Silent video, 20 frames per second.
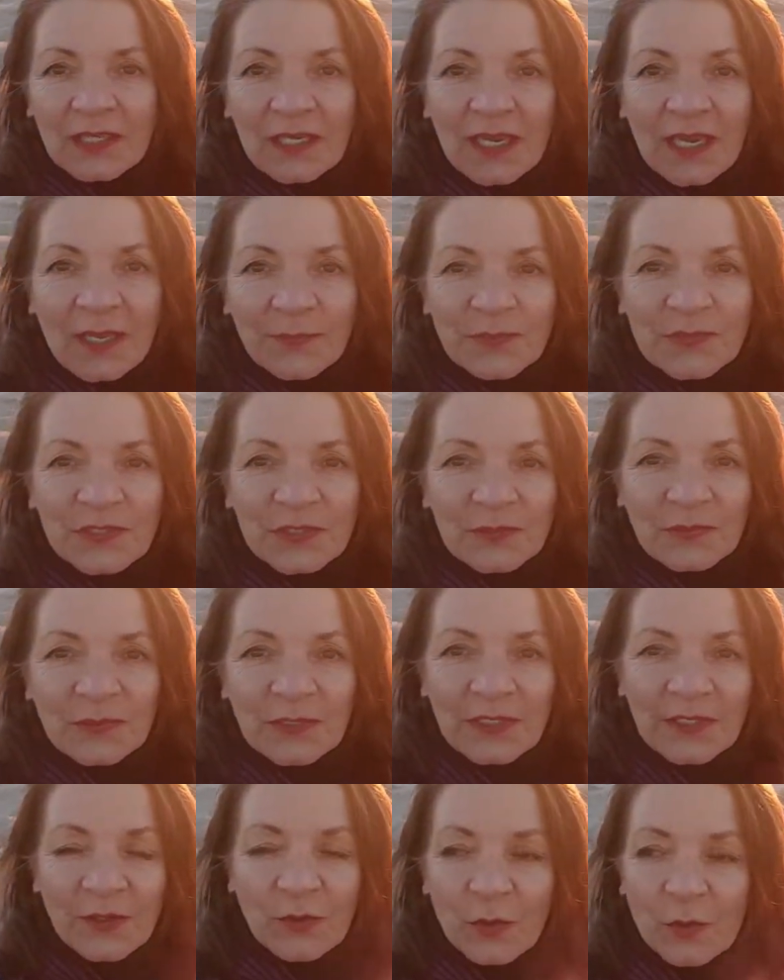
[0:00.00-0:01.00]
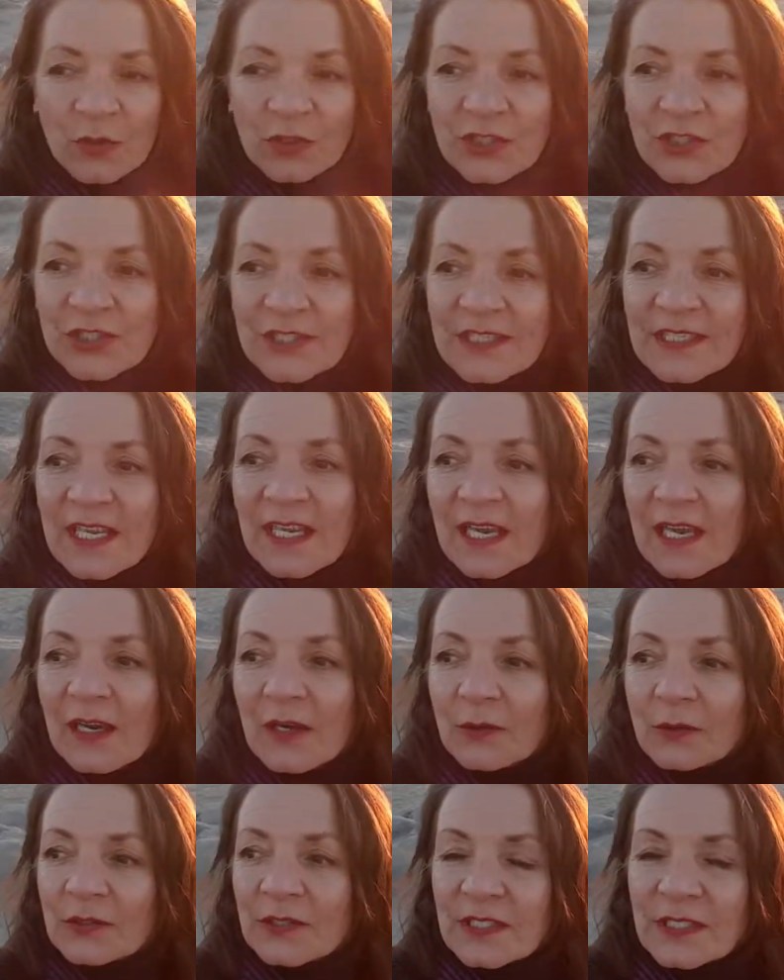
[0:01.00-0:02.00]
absolutely gorgeous
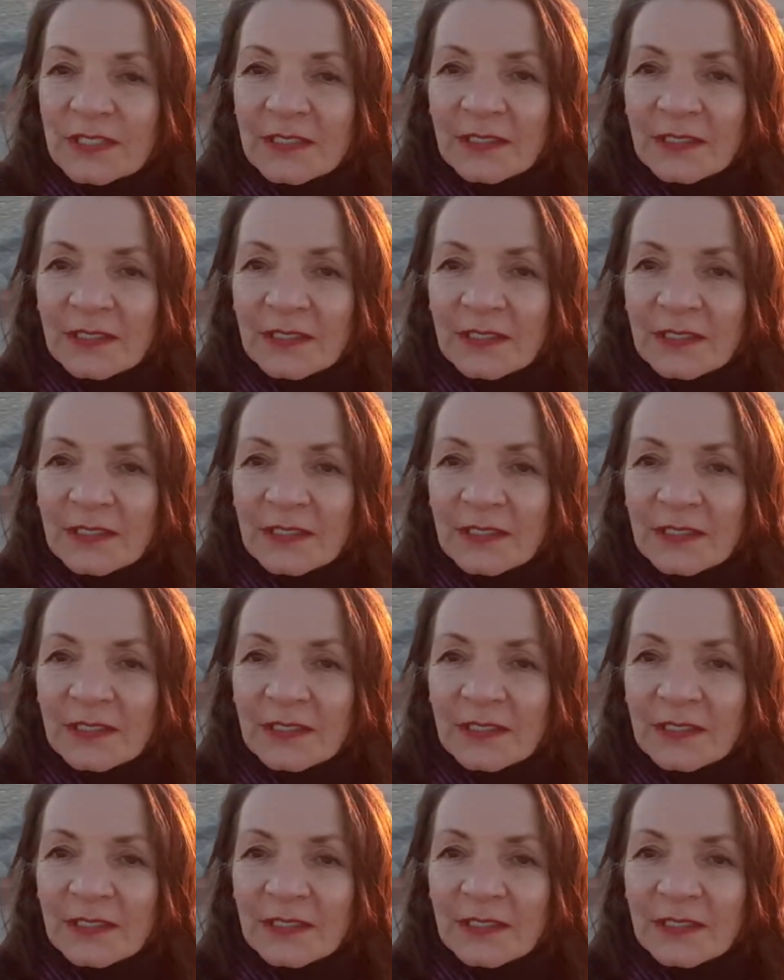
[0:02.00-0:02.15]
out.